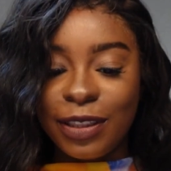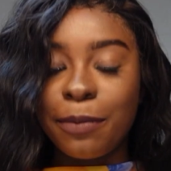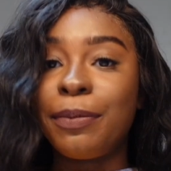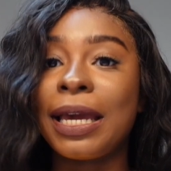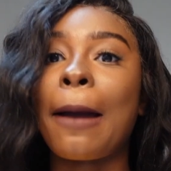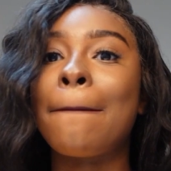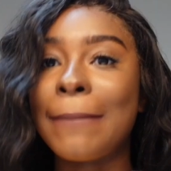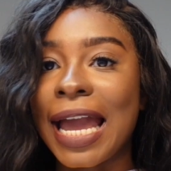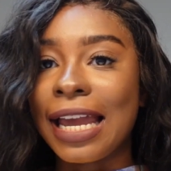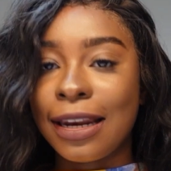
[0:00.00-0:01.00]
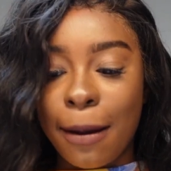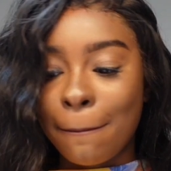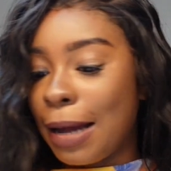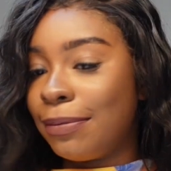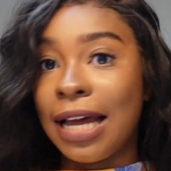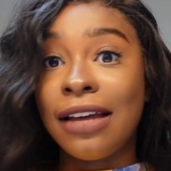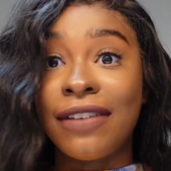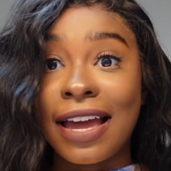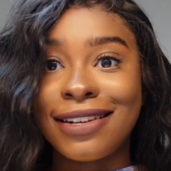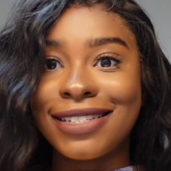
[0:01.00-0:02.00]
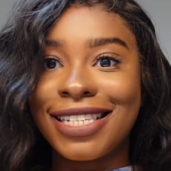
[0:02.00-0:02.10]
the big main mama event,